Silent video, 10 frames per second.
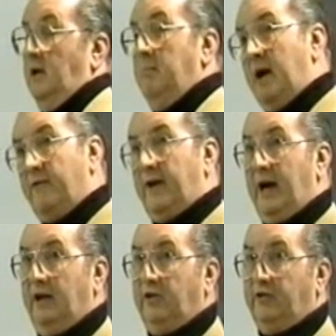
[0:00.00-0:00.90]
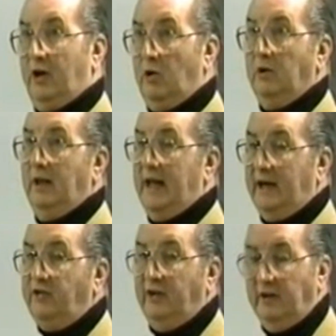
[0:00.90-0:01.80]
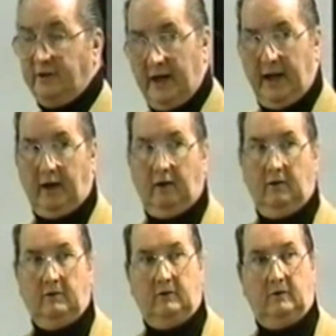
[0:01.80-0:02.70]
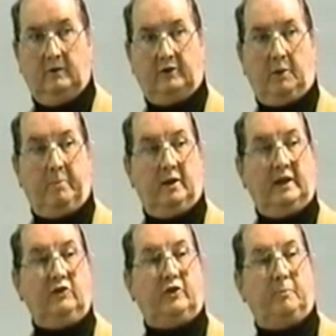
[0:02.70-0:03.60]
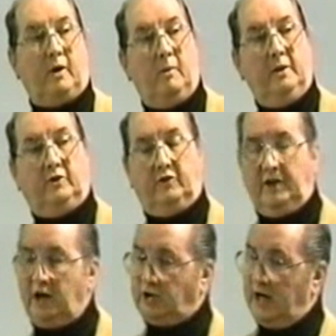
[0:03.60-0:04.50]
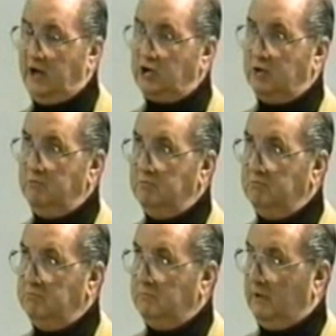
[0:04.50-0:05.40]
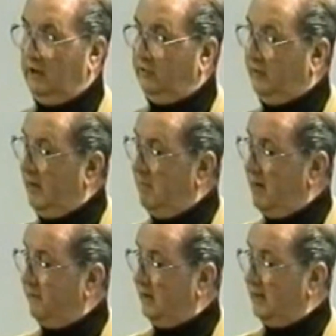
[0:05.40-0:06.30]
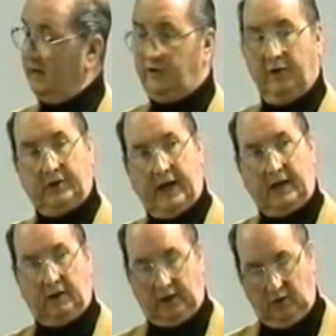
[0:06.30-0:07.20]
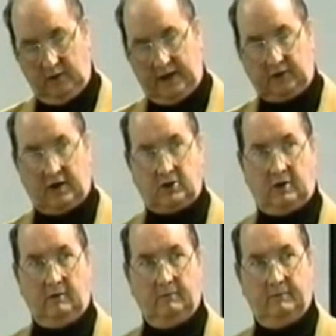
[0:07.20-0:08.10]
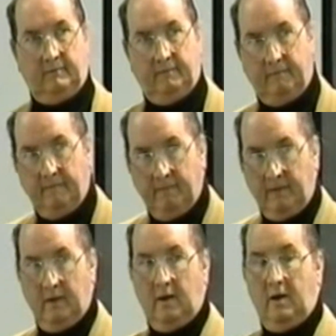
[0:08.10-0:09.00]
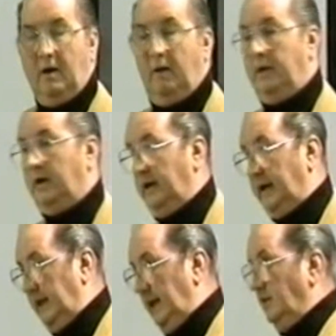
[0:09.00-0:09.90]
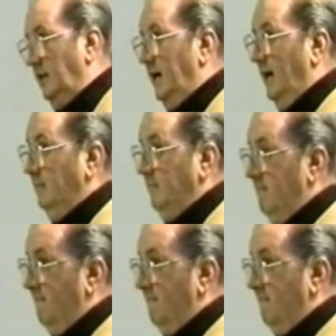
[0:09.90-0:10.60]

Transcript: The mafia has its own license tag that the police department does not touch. They see a mafia license tag, they do not touch it. I'm not going to get into that.